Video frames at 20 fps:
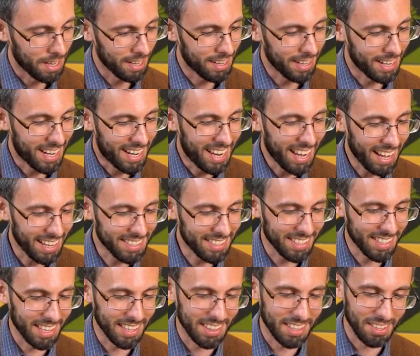gonna
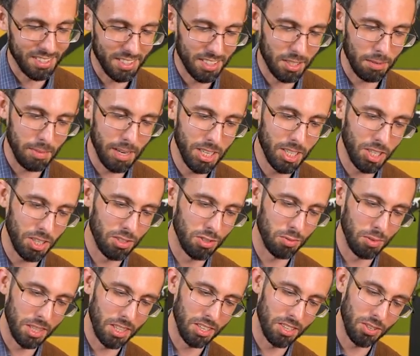guess that there's some issues
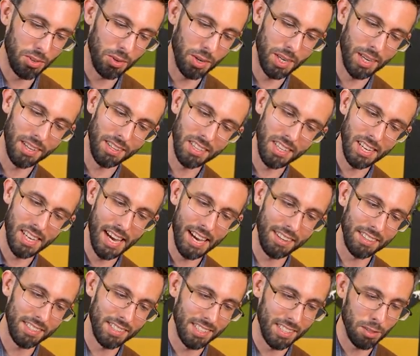with the toy
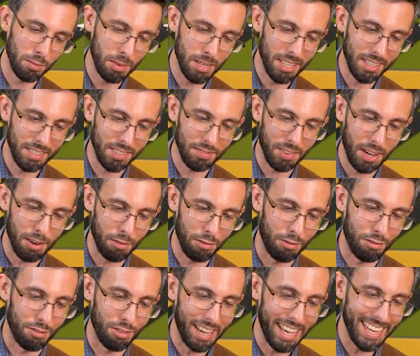nonetheless, just because of how
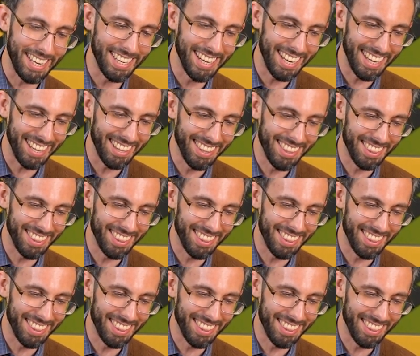veiny